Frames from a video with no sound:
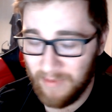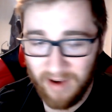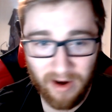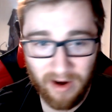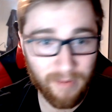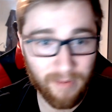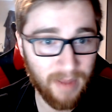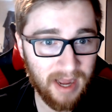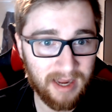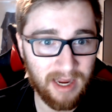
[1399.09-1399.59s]

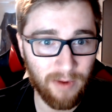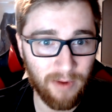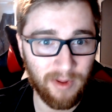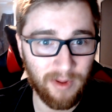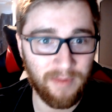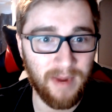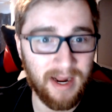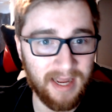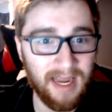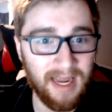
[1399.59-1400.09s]
very picky
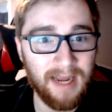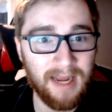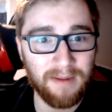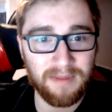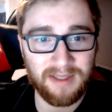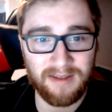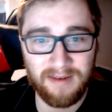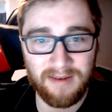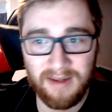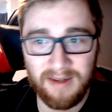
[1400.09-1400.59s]
with my
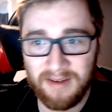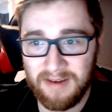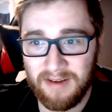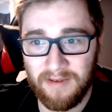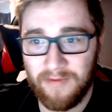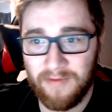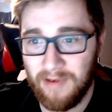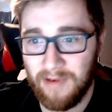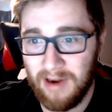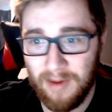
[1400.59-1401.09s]
games, and this is
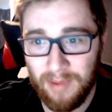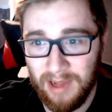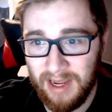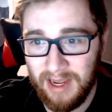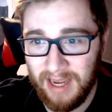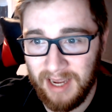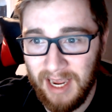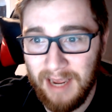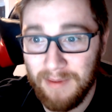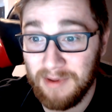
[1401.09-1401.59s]
a free to play
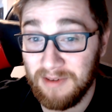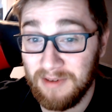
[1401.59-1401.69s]
game,